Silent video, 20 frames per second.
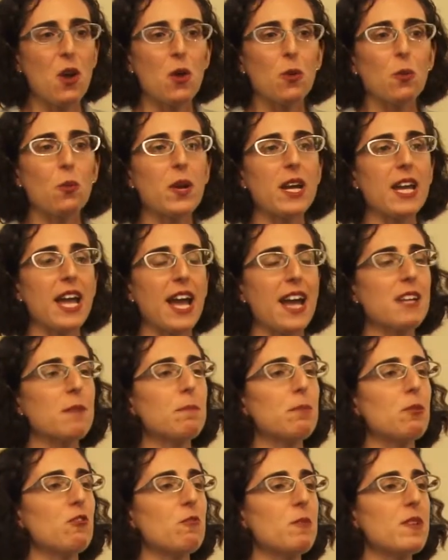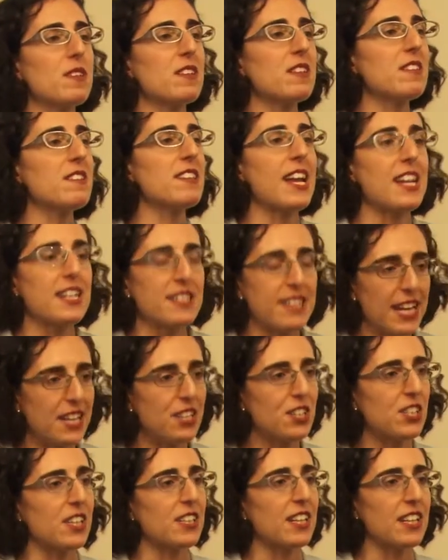We had improvements in
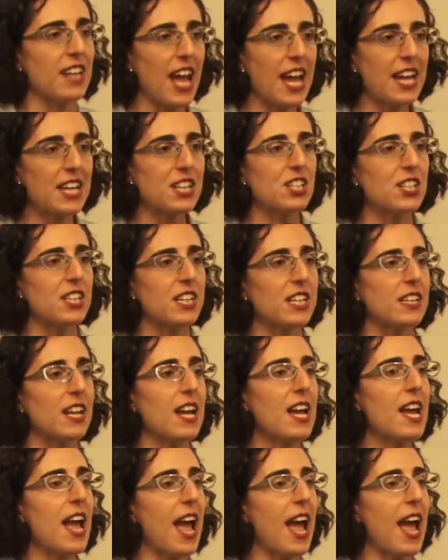sanitation and hygiene